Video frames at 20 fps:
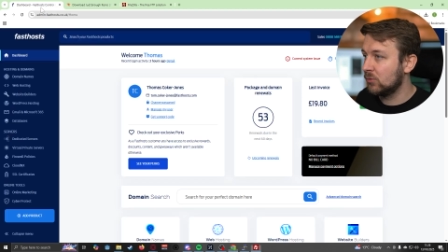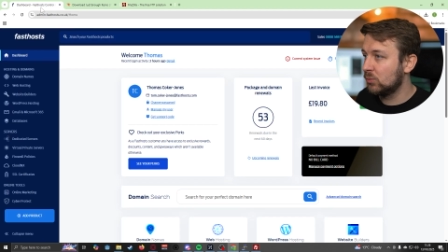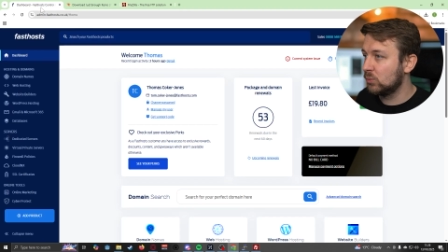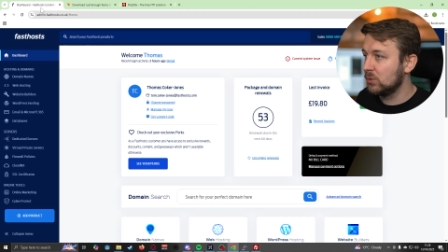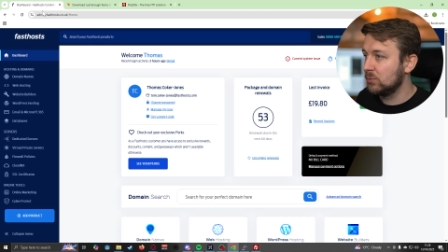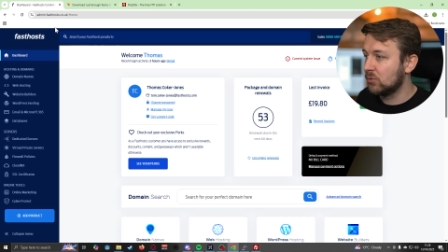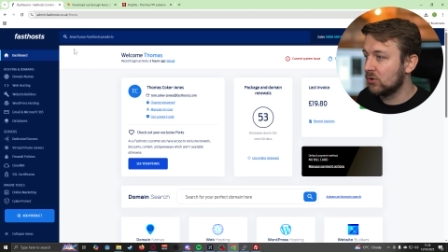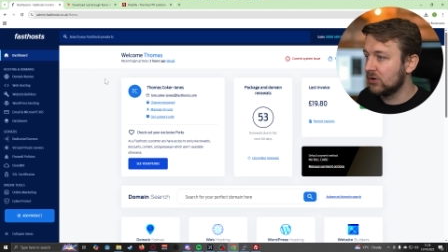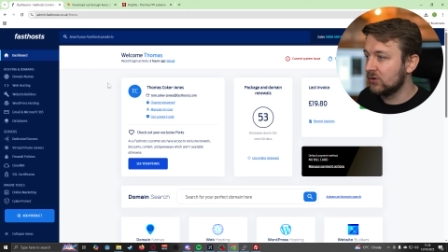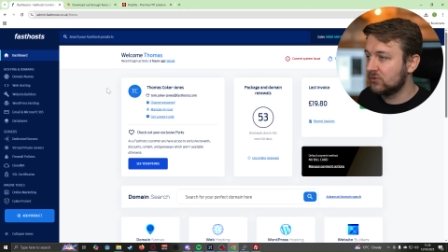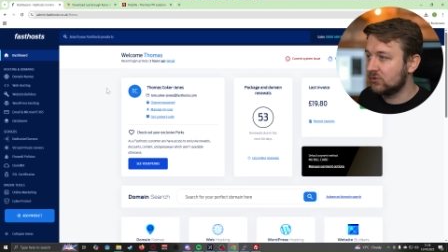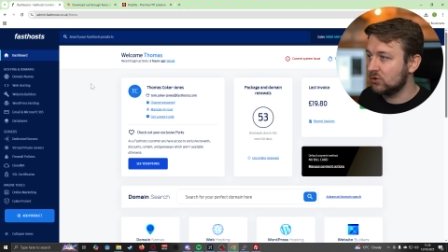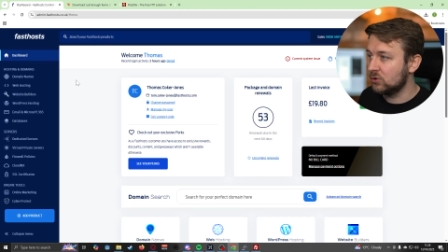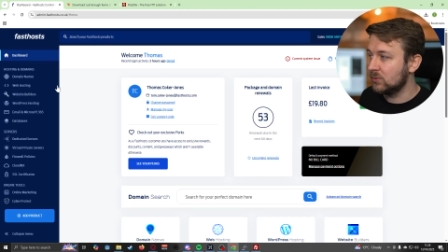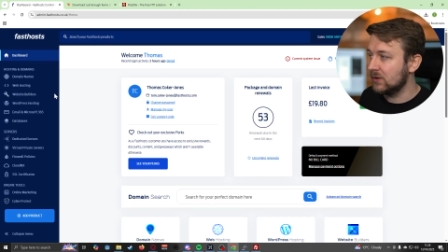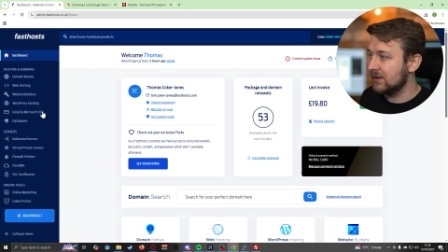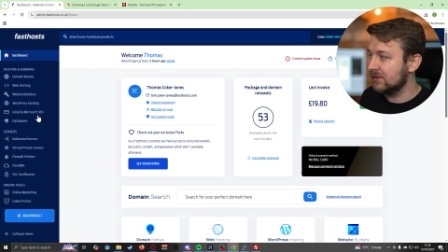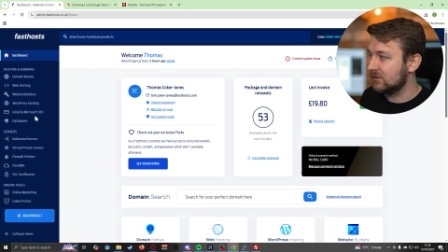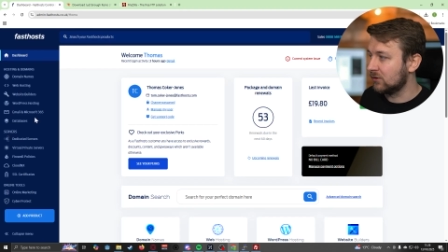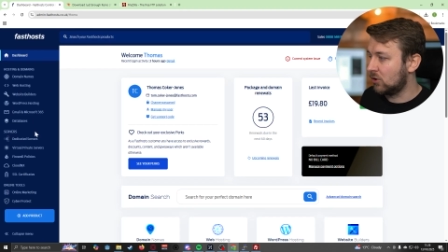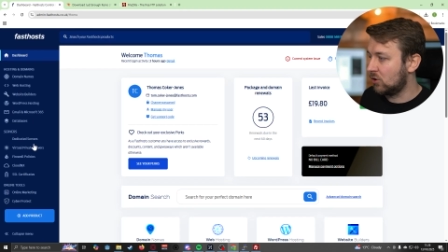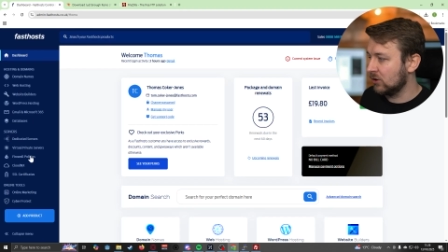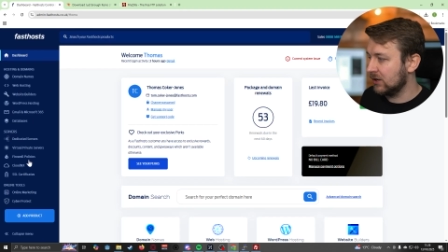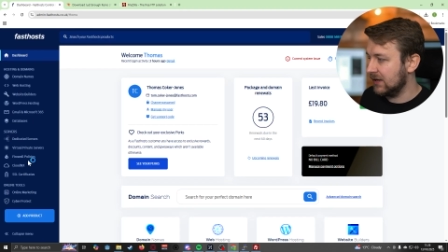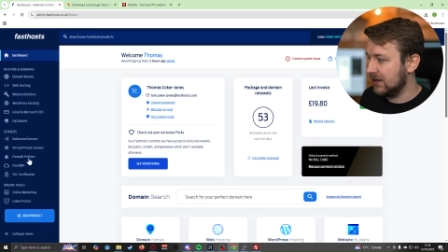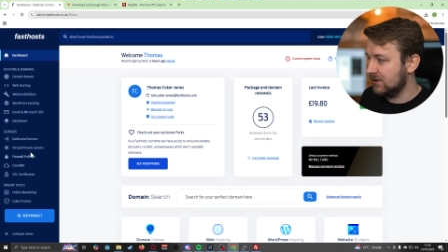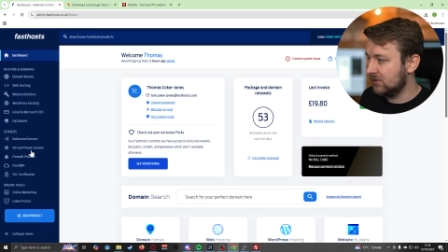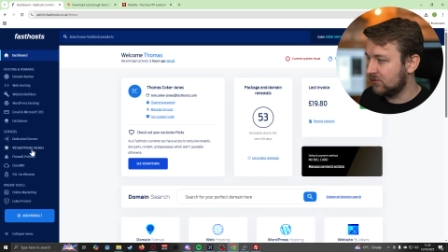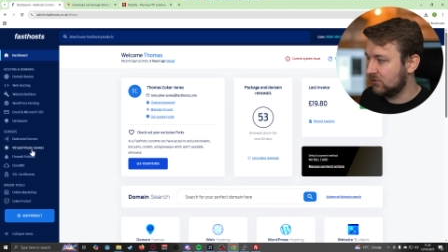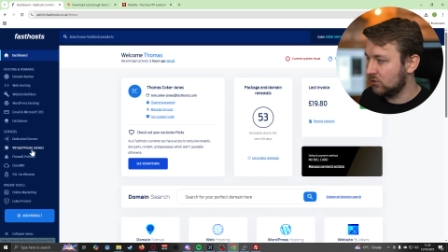what we want to do is log
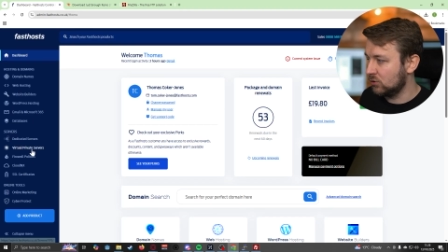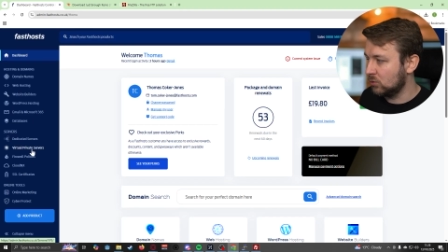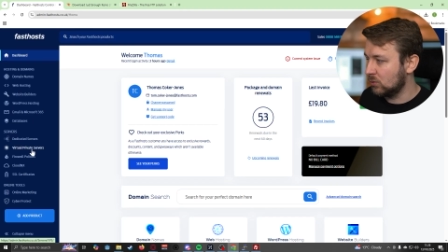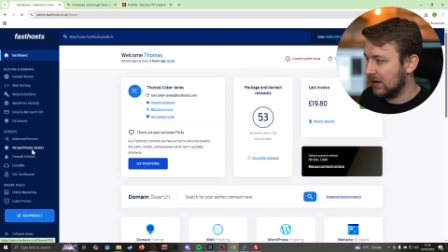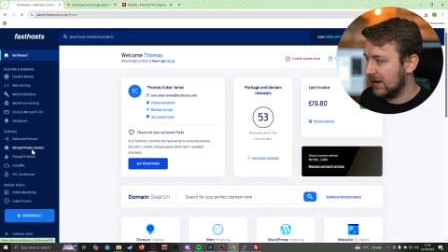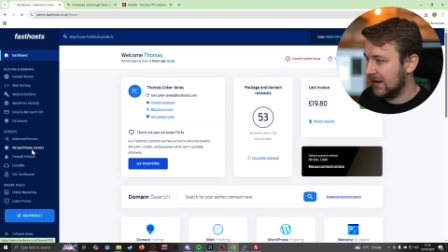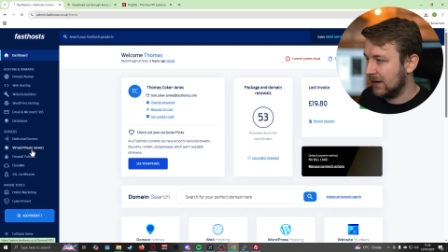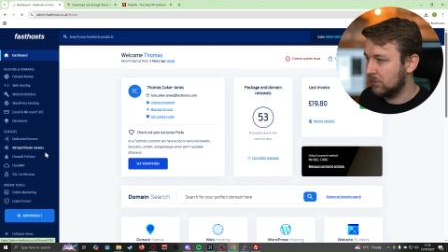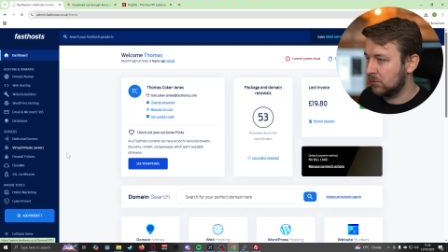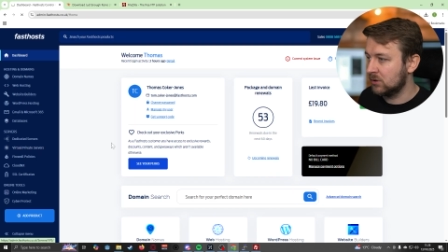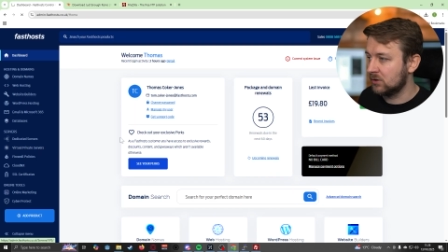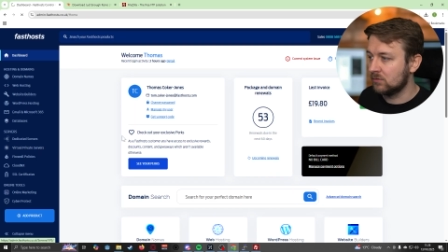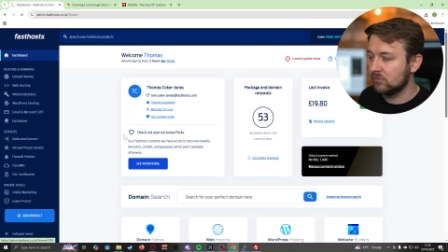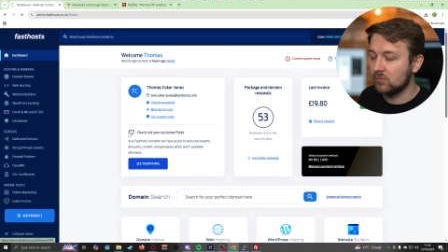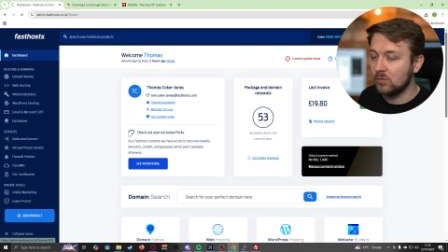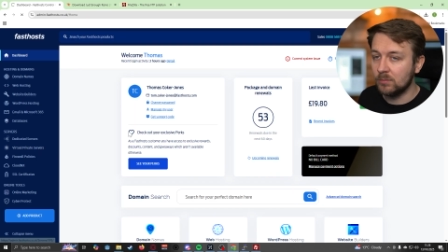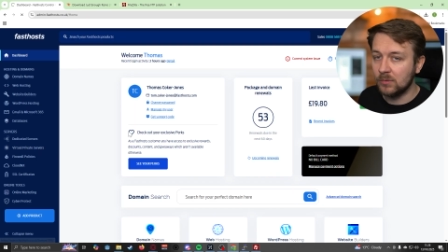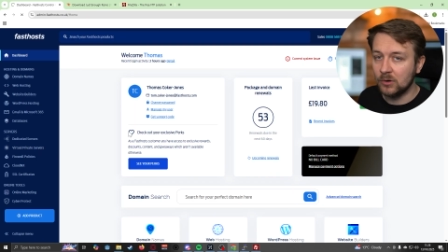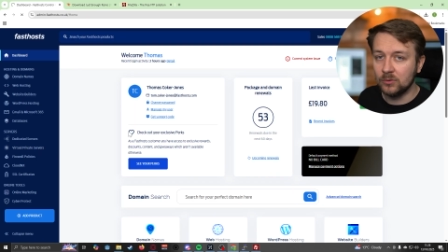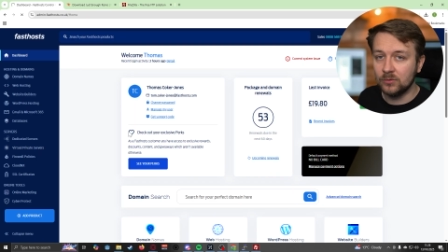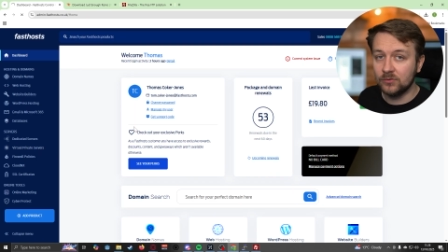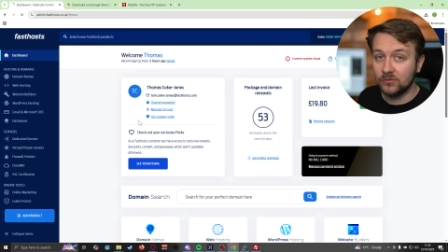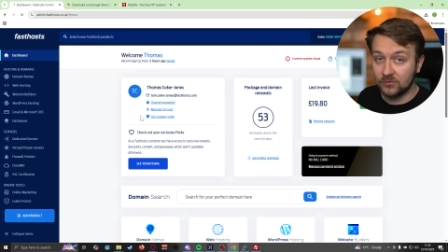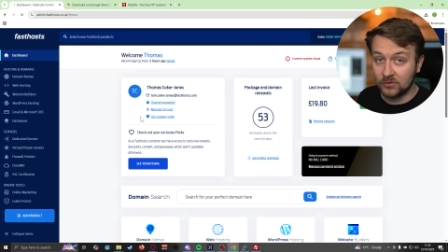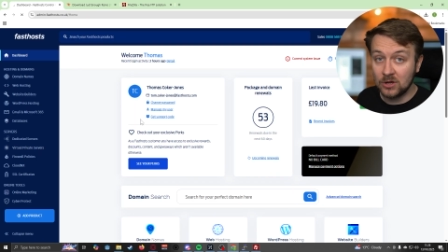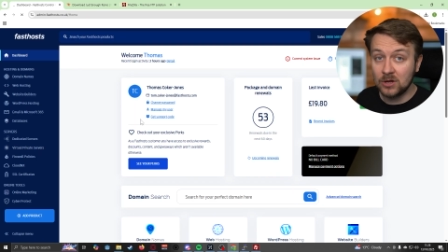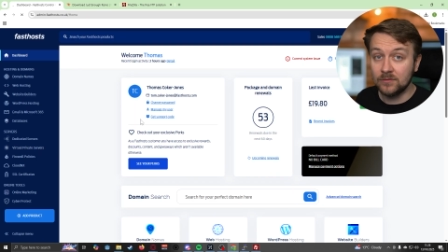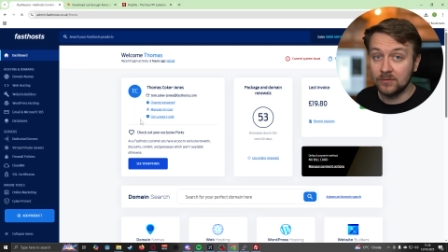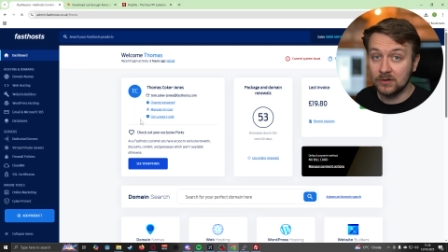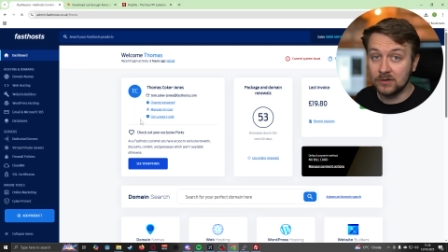into our remote
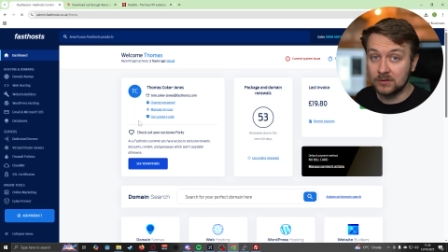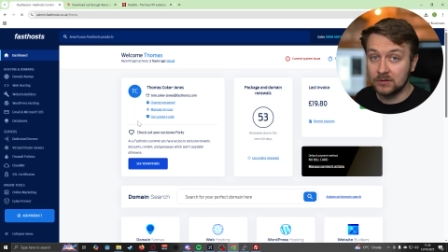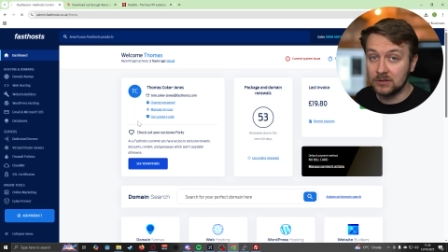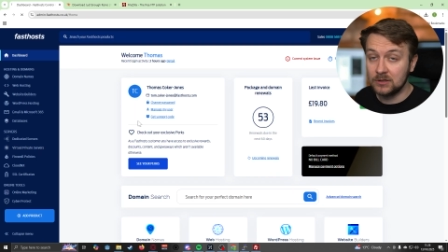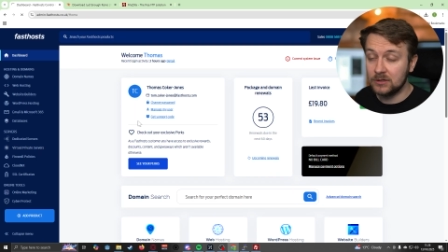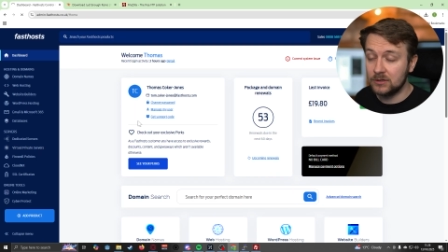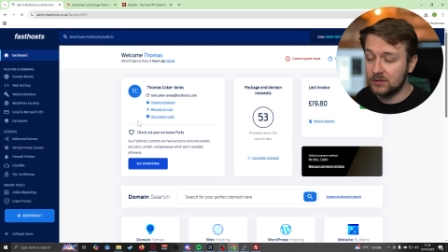server